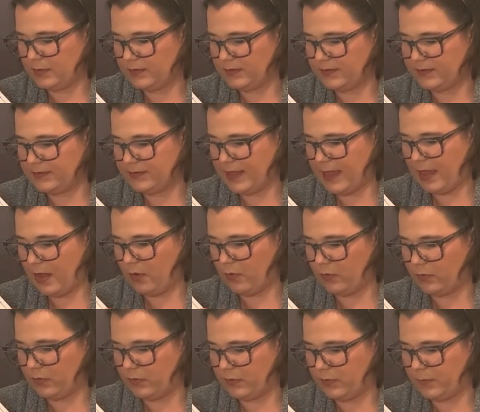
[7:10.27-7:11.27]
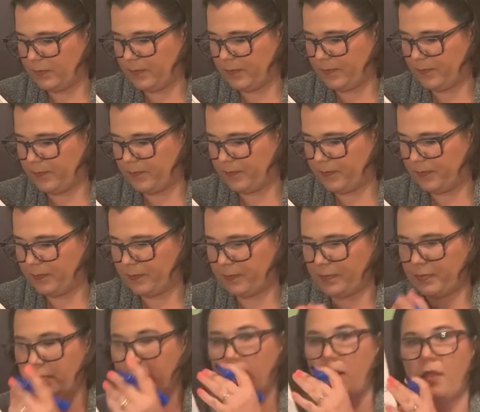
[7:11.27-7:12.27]
sound.
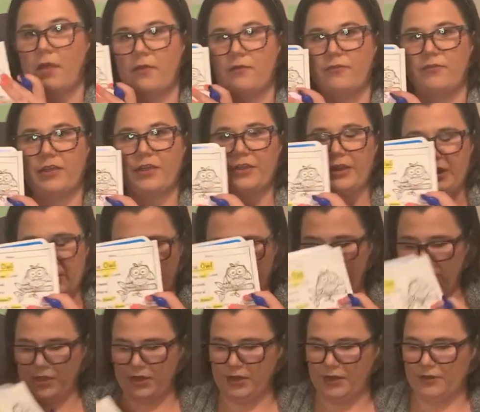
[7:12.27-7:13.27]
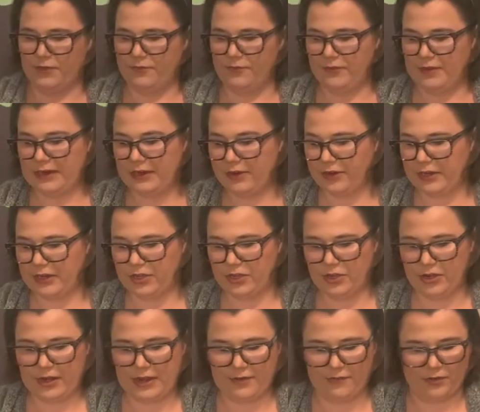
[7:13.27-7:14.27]
Very good. Very
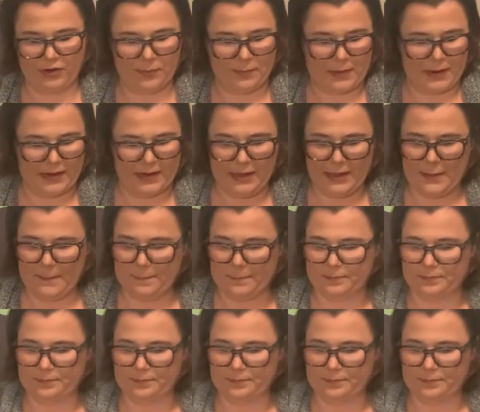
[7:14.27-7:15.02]
good, everybody.